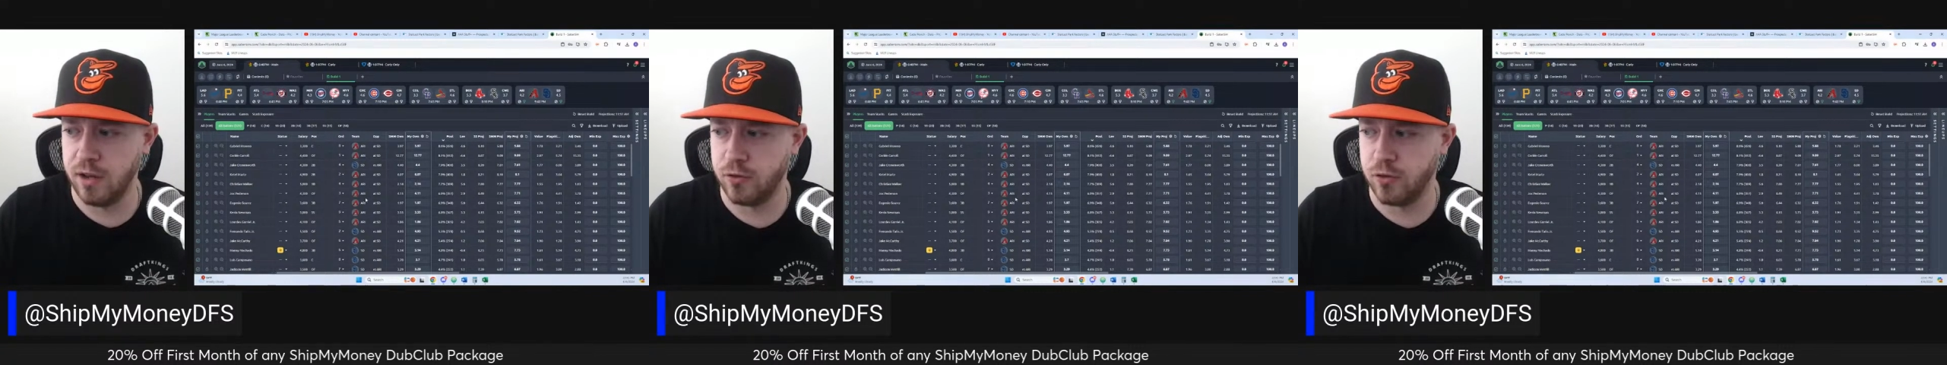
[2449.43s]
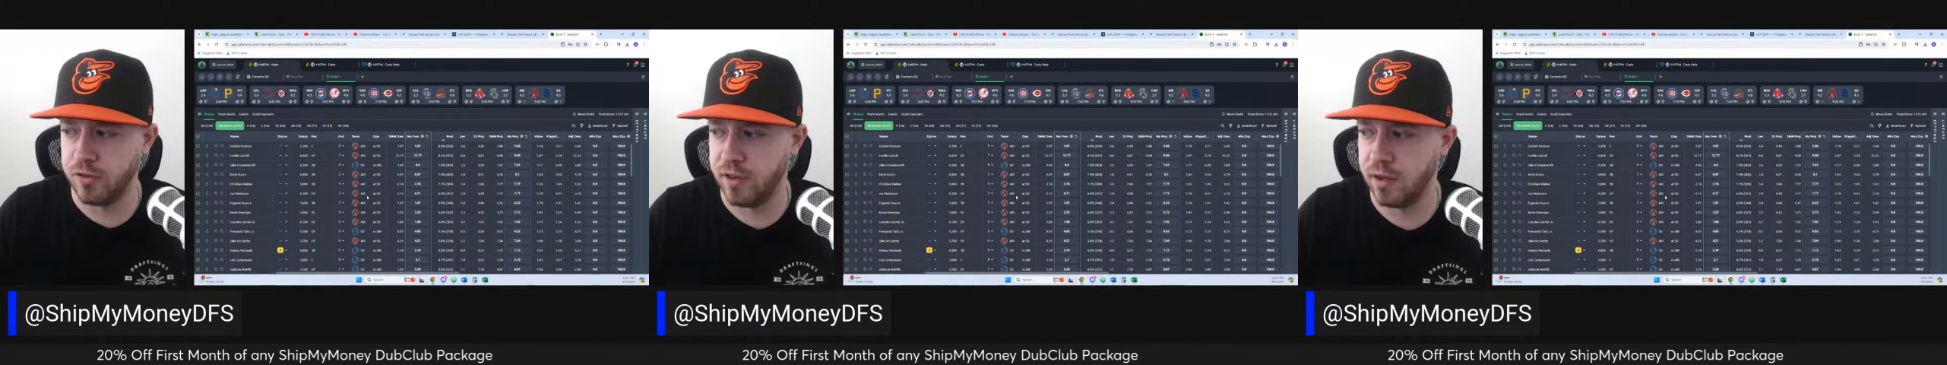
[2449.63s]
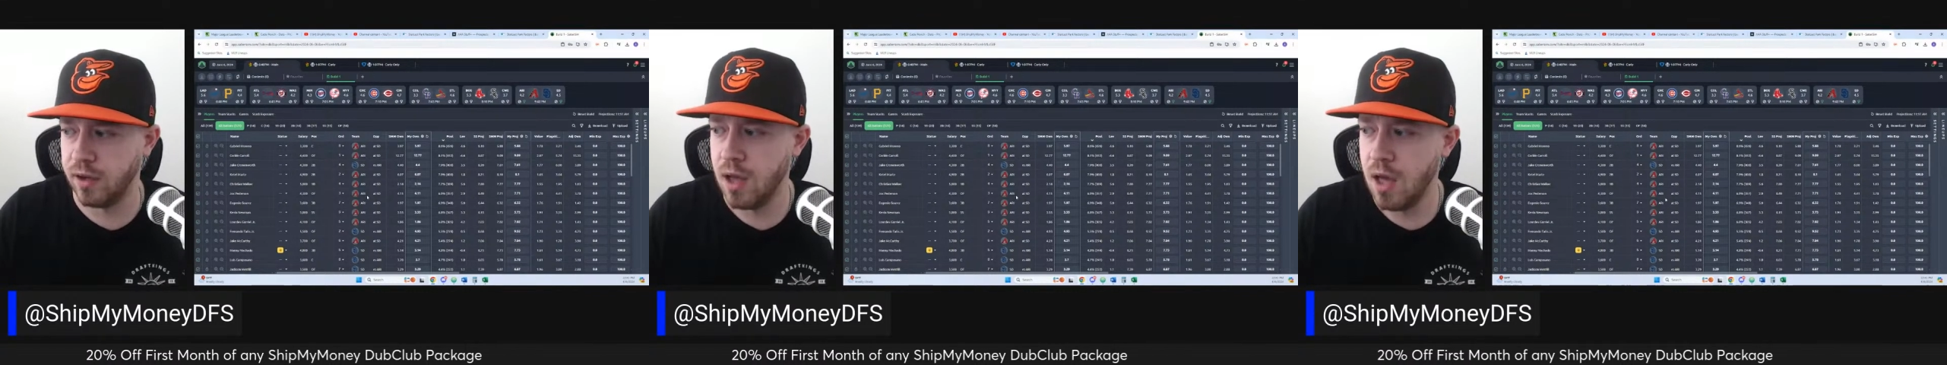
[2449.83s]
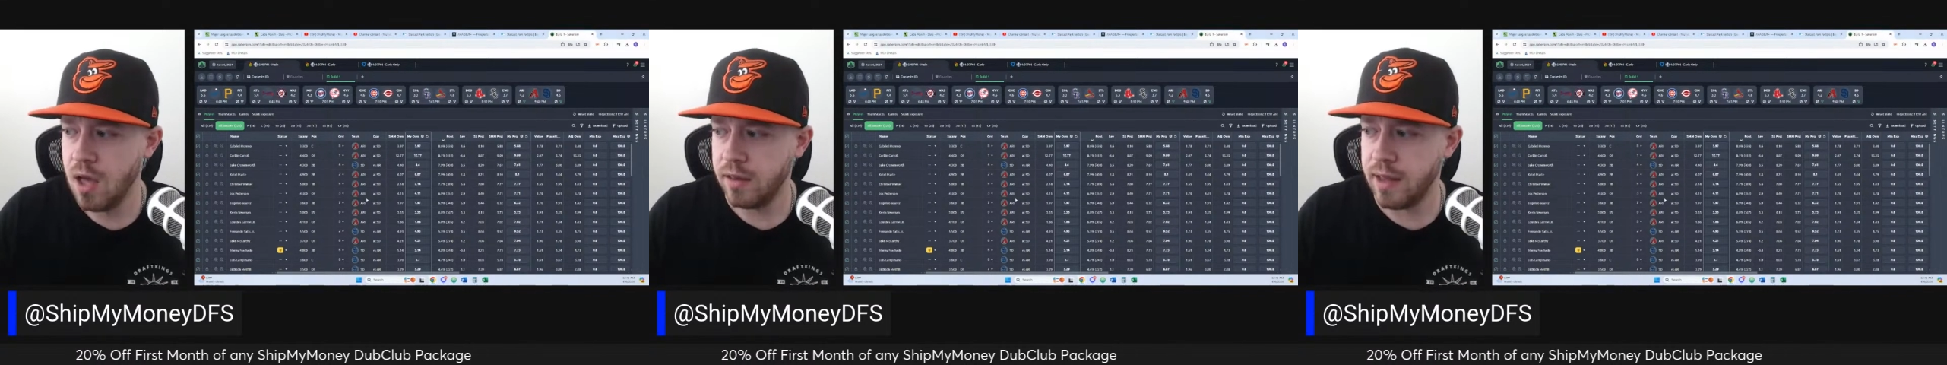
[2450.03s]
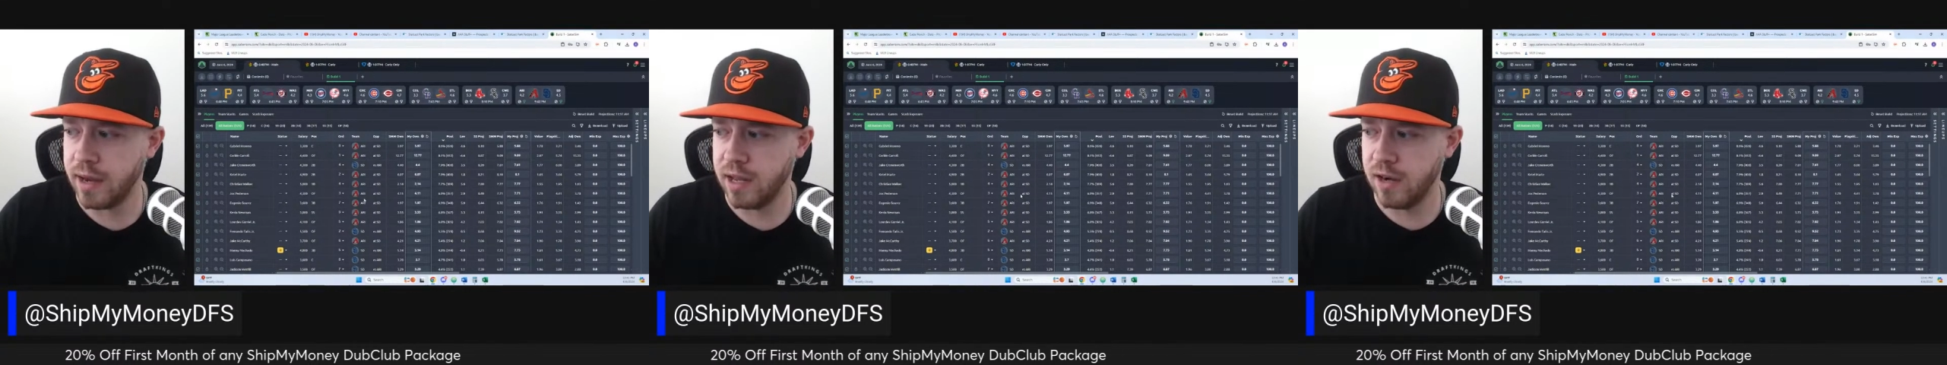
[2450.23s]
interesting
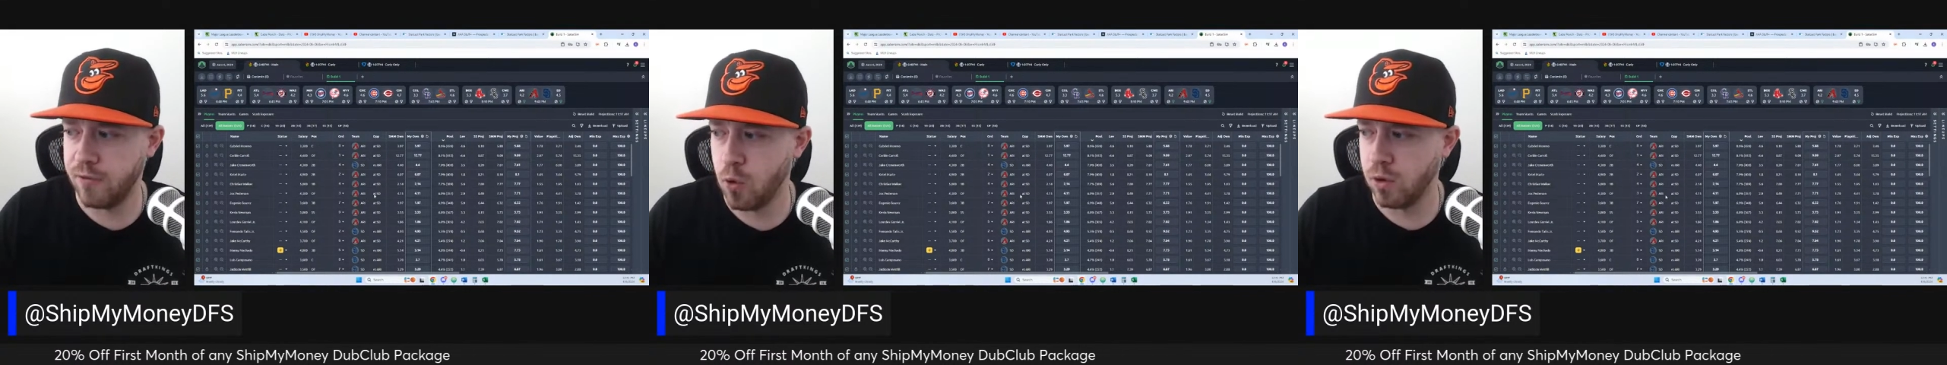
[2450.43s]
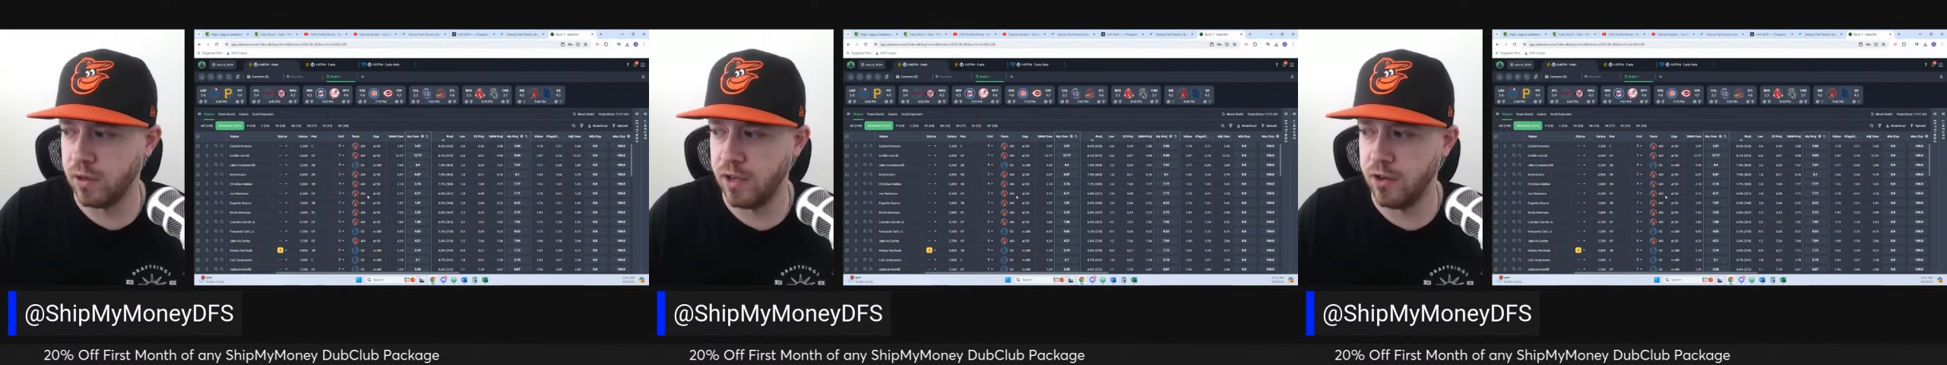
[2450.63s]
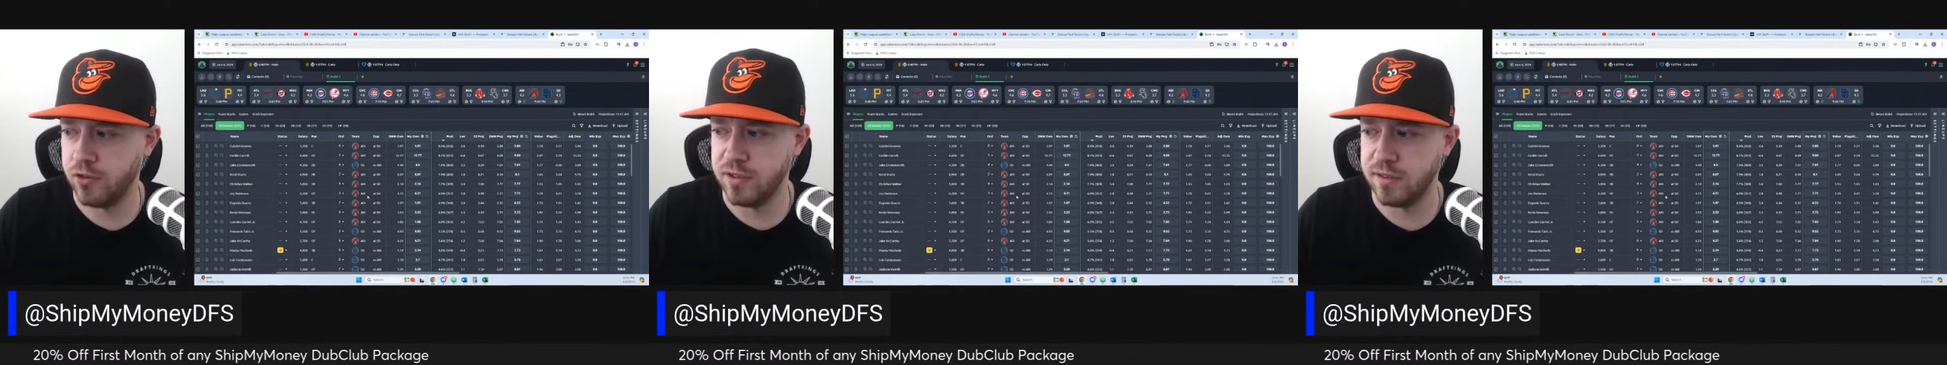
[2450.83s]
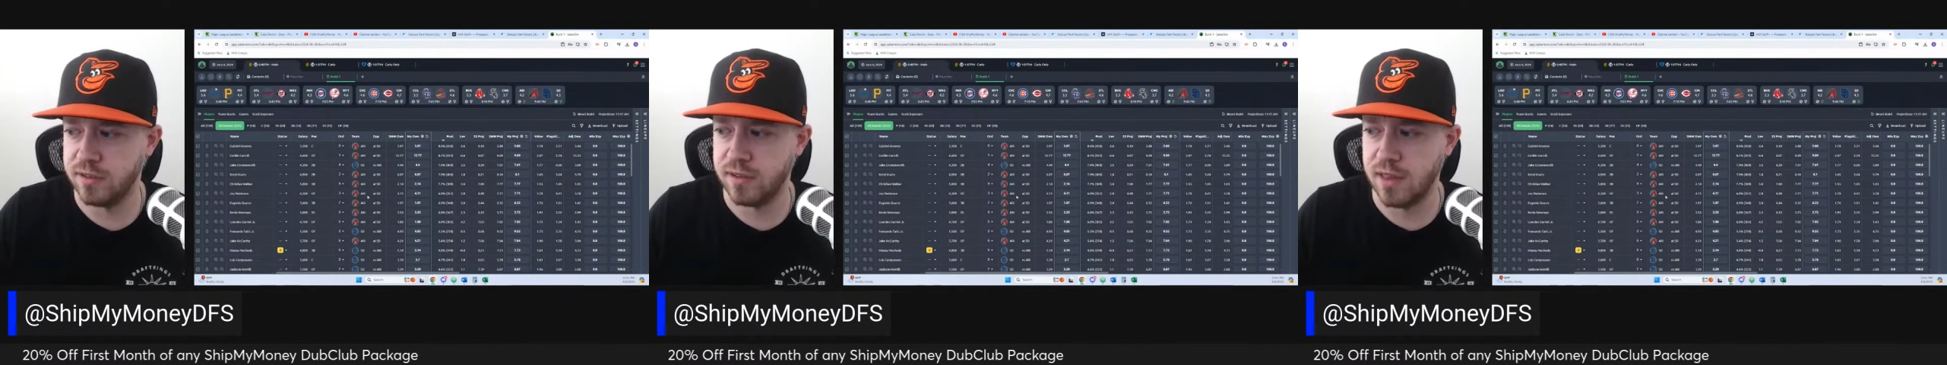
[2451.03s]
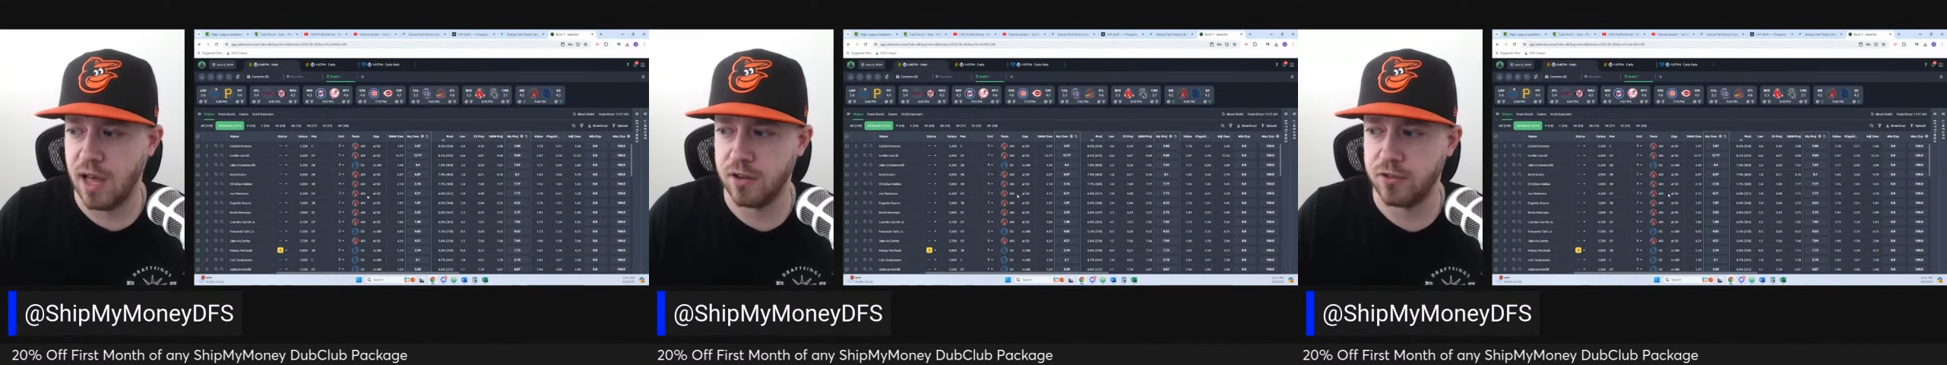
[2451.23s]
negative correlation /